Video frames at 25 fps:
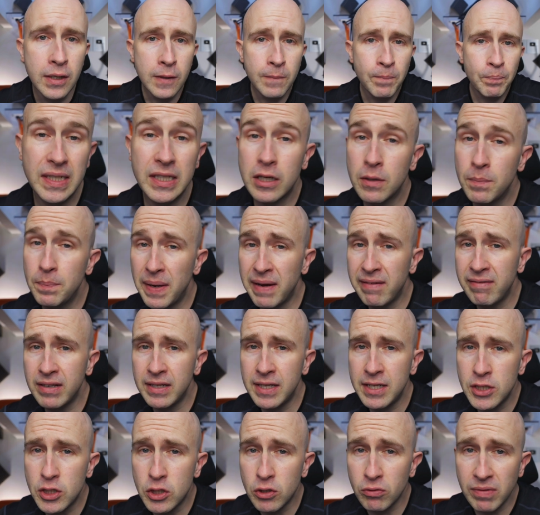And comparing
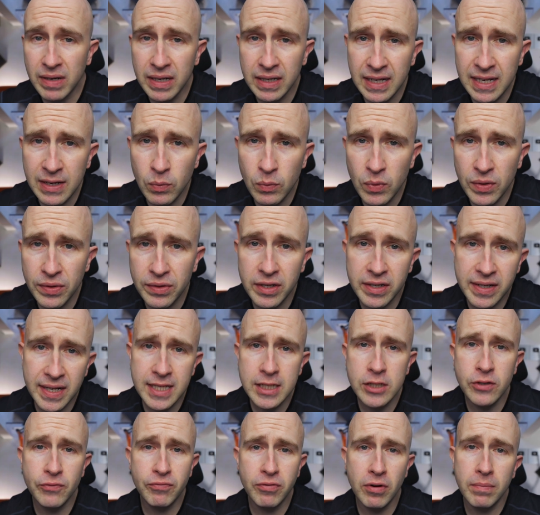this directly with the
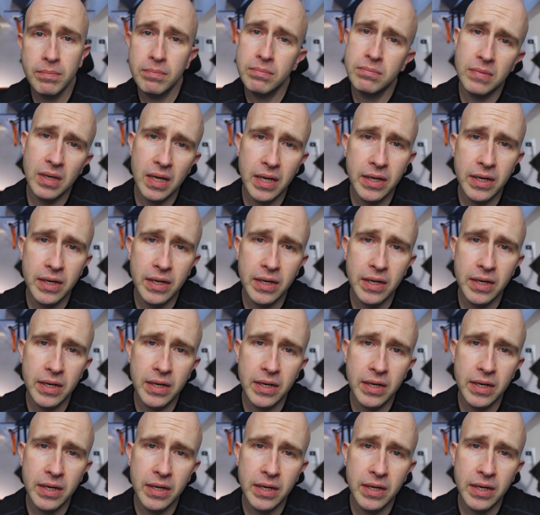desk from